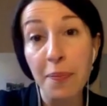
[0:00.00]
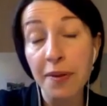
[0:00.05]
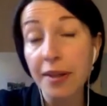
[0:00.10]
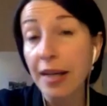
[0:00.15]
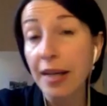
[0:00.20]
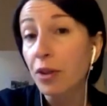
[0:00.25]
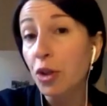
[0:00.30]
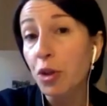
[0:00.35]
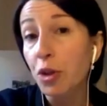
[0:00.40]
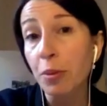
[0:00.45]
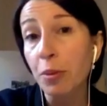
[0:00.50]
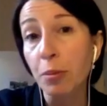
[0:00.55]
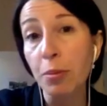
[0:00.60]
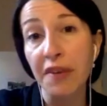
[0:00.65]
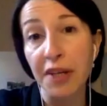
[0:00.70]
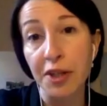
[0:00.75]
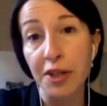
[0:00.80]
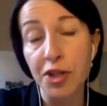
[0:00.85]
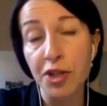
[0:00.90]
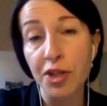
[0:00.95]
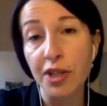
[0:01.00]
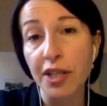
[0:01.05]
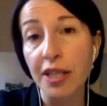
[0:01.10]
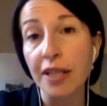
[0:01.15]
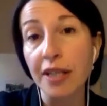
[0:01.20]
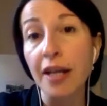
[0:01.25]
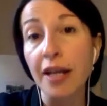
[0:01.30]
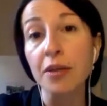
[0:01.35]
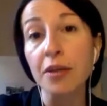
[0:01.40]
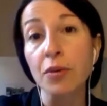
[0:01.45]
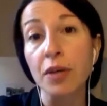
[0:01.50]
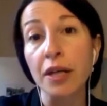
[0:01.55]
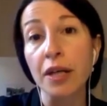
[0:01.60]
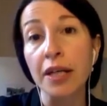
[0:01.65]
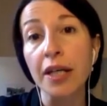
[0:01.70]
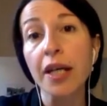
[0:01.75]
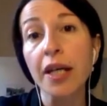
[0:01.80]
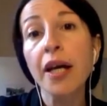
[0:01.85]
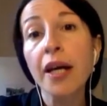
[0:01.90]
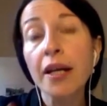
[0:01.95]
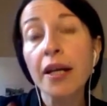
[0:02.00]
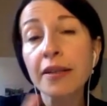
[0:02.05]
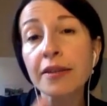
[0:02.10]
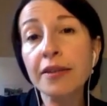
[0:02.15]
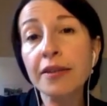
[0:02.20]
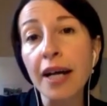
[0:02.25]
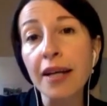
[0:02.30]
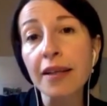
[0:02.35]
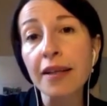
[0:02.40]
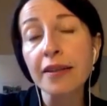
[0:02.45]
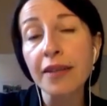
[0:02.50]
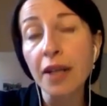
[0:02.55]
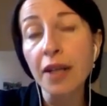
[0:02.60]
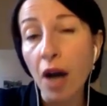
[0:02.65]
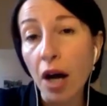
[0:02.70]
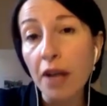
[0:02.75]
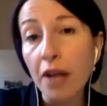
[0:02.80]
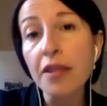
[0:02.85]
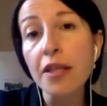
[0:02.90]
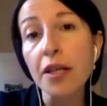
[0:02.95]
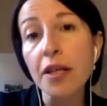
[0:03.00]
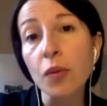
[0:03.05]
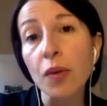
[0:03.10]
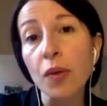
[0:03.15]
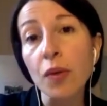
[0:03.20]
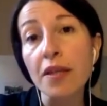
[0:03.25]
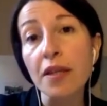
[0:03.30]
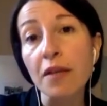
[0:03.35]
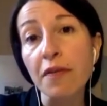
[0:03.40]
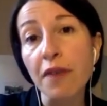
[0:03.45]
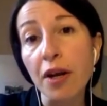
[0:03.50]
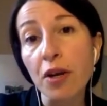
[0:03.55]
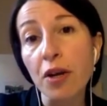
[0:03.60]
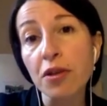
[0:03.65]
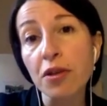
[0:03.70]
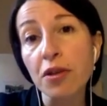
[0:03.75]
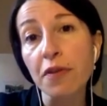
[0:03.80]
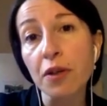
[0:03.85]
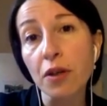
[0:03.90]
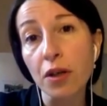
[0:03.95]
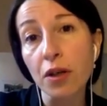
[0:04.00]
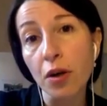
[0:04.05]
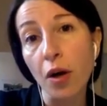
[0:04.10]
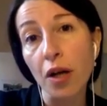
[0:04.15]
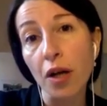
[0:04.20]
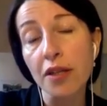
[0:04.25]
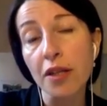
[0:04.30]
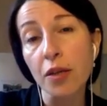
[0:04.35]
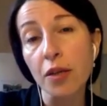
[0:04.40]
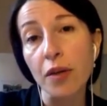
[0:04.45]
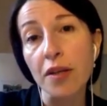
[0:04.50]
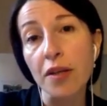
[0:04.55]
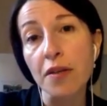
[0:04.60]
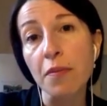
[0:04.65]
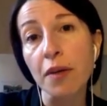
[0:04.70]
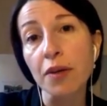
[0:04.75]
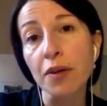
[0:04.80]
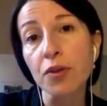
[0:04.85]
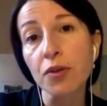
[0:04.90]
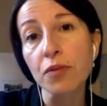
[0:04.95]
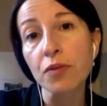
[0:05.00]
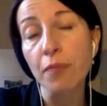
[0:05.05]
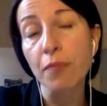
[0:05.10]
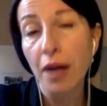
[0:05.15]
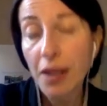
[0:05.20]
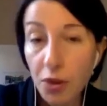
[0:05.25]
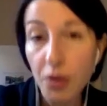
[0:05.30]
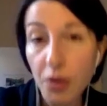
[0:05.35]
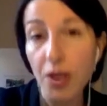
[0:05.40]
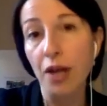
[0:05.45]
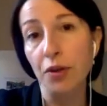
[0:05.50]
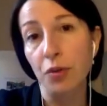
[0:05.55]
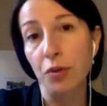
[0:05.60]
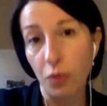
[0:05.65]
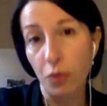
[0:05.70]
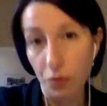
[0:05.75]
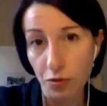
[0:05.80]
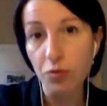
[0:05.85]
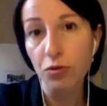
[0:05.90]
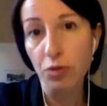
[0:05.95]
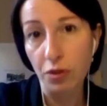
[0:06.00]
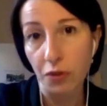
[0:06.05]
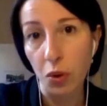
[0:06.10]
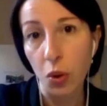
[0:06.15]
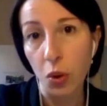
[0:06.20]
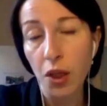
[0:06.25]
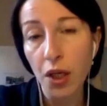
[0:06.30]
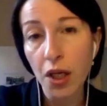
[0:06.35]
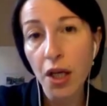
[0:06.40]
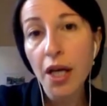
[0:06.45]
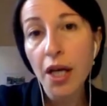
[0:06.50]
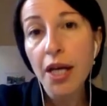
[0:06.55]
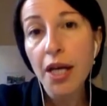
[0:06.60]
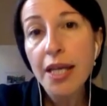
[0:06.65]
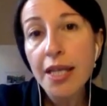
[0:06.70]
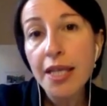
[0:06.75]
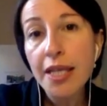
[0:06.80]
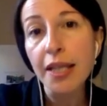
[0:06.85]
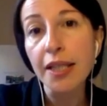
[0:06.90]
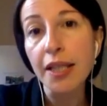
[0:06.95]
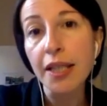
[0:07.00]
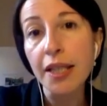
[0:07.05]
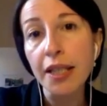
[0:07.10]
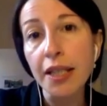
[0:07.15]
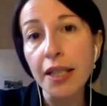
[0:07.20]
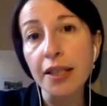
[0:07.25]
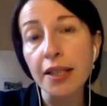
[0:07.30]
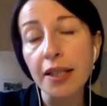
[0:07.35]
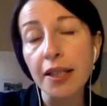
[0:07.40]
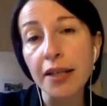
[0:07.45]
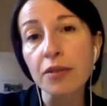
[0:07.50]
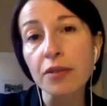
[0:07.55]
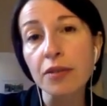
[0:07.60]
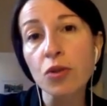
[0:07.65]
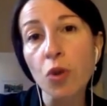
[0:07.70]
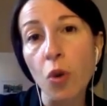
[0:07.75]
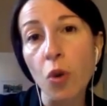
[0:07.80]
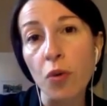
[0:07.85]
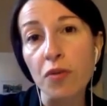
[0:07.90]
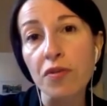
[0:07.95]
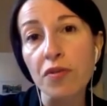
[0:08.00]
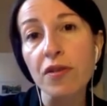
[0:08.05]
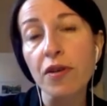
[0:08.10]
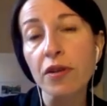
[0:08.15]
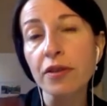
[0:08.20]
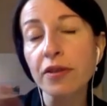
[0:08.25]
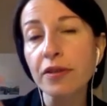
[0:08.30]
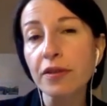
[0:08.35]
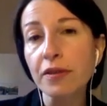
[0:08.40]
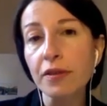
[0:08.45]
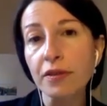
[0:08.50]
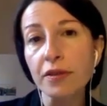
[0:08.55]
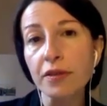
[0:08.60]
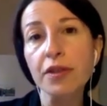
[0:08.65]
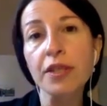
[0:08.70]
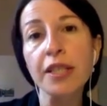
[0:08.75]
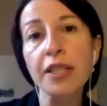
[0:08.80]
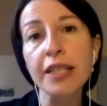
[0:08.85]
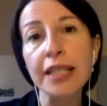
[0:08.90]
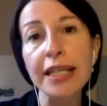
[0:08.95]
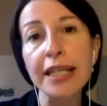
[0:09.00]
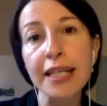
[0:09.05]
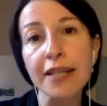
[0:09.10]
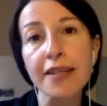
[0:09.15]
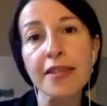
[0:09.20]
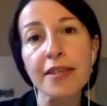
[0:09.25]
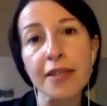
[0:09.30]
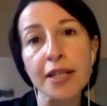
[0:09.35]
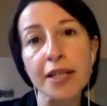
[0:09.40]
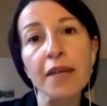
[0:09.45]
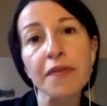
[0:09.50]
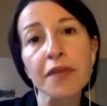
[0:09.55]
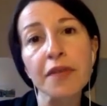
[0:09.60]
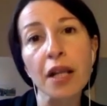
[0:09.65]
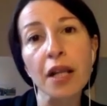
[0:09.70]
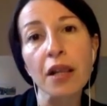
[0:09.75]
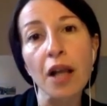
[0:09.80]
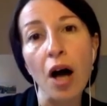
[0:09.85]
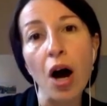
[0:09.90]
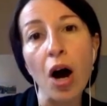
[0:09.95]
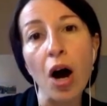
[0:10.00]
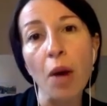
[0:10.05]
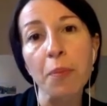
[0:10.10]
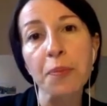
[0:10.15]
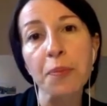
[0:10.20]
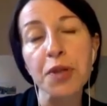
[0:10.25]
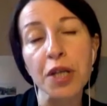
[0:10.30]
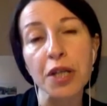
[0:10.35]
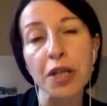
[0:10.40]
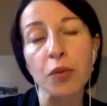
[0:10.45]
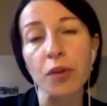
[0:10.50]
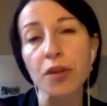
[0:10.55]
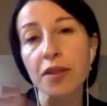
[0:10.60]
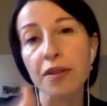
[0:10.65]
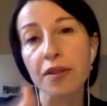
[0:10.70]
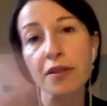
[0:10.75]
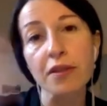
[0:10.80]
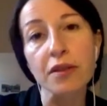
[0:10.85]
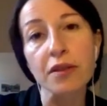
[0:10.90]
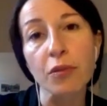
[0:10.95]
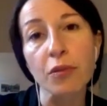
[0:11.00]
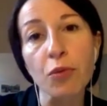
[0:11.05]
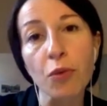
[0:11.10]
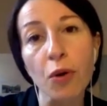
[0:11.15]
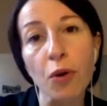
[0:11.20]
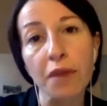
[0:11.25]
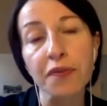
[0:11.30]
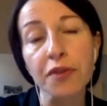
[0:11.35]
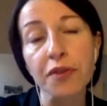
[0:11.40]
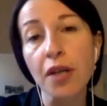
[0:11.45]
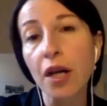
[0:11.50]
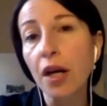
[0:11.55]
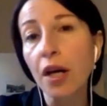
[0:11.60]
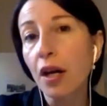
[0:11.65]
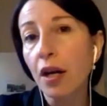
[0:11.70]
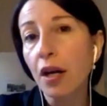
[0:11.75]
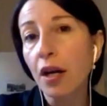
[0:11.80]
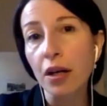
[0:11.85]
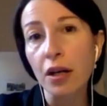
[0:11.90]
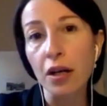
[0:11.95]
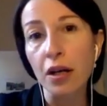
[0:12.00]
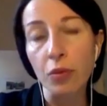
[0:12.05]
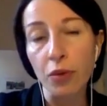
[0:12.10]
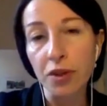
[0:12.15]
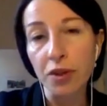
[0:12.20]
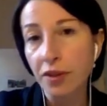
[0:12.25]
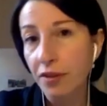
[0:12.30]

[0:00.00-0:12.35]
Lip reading: cannot be bridged in any way. That the consequence, the philosophical consequence Maldonado wants to draw, is that the intellect knows the external object, what is in the world, what